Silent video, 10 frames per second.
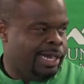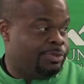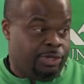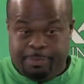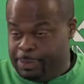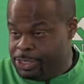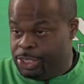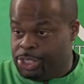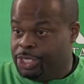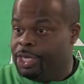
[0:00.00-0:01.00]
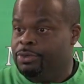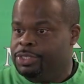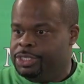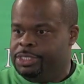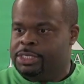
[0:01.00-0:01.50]
to their position
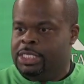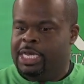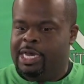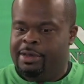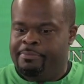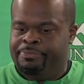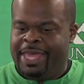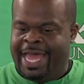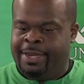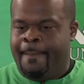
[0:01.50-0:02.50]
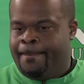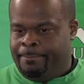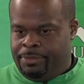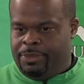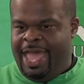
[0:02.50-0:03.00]
coaches that
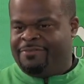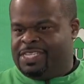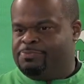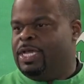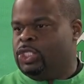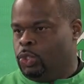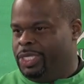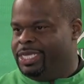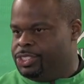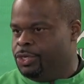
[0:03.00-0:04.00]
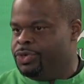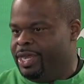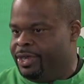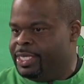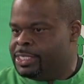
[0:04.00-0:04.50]
have specialty in certain
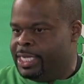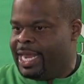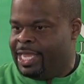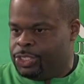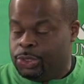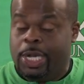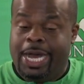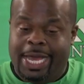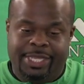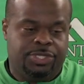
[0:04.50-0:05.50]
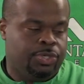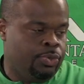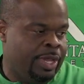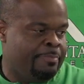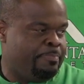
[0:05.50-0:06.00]
areas. And I try to
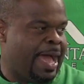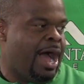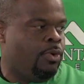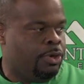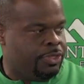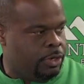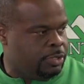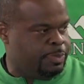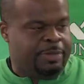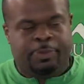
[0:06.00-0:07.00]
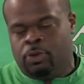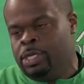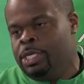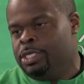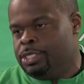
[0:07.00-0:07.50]
empower those people
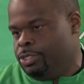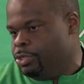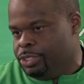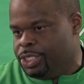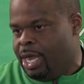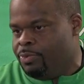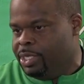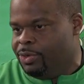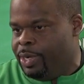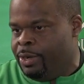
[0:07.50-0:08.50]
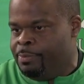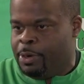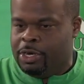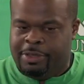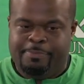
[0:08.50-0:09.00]
to do their job really well.
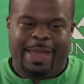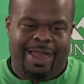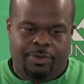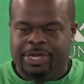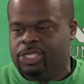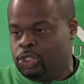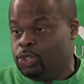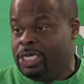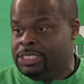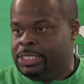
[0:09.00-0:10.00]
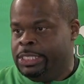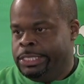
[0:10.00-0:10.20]
Part of empowering is trust.